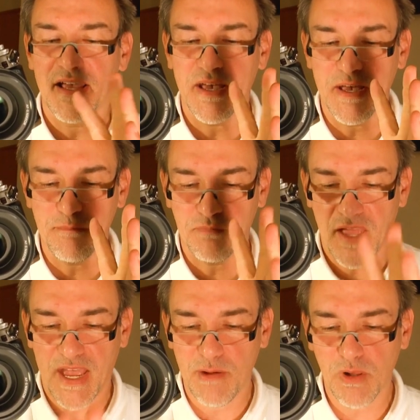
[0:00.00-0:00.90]

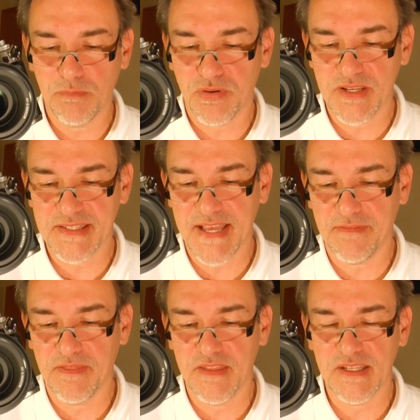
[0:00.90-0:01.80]
I will
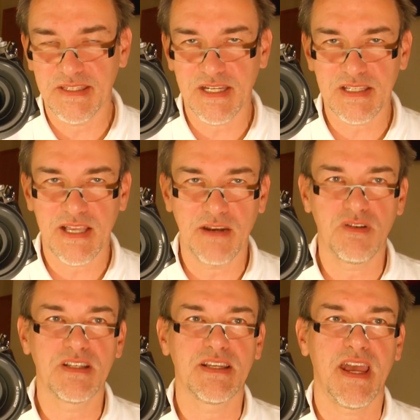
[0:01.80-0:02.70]
present the
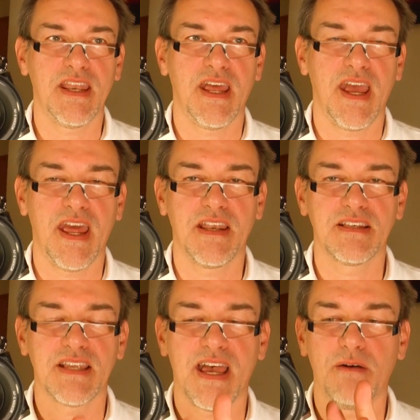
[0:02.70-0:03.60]
610
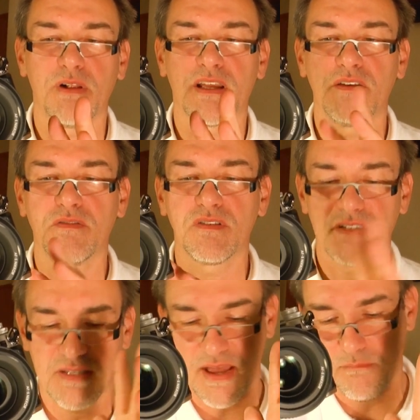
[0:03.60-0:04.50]
and I will give you
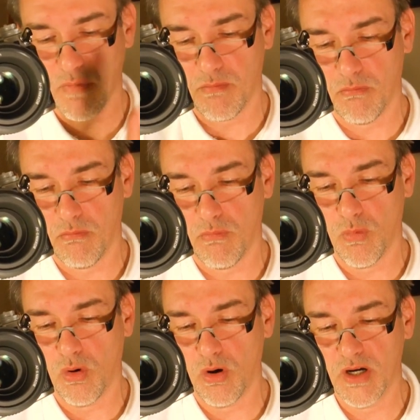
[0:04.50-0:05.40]
some
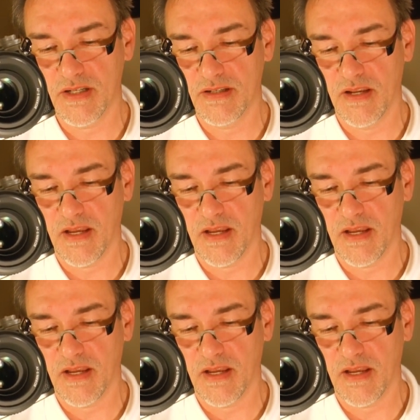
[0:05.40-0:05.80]
more